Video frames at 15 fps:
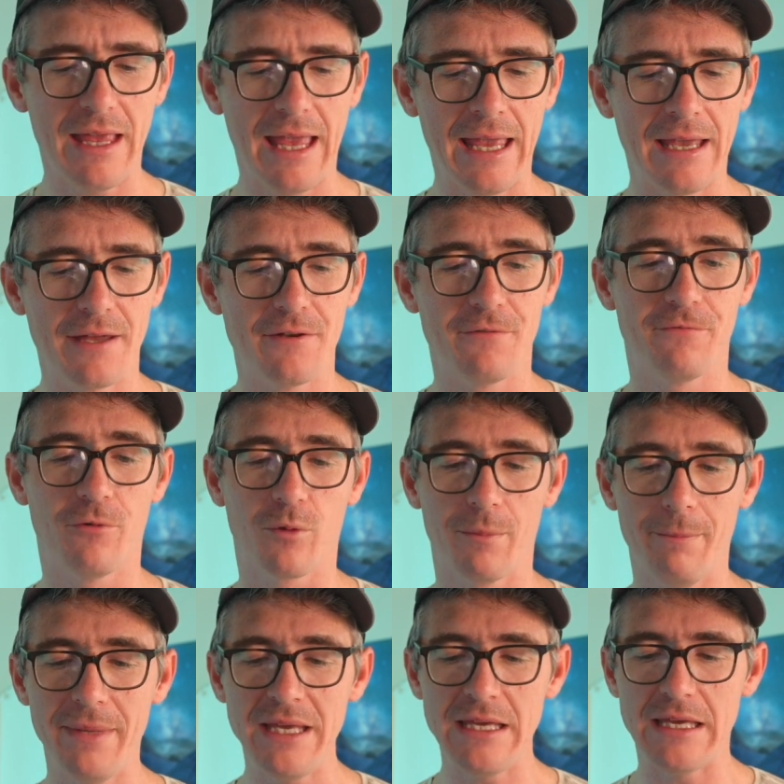And for
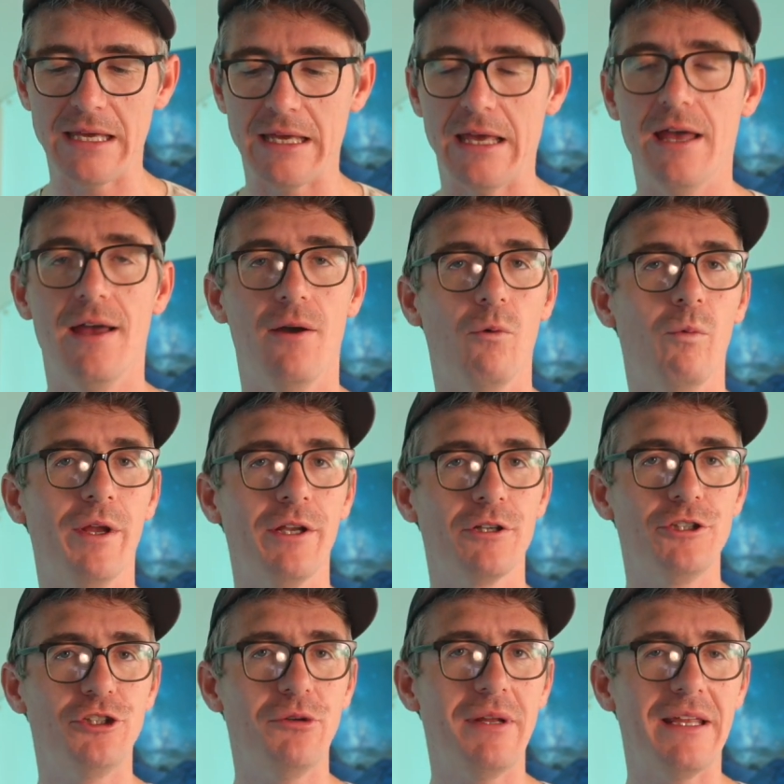me, when you're
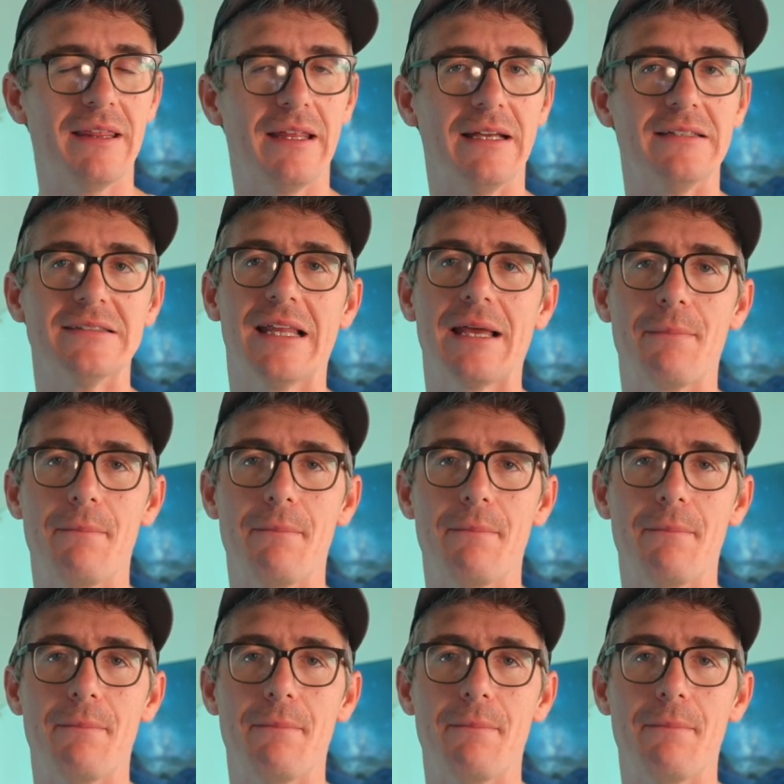shooting things like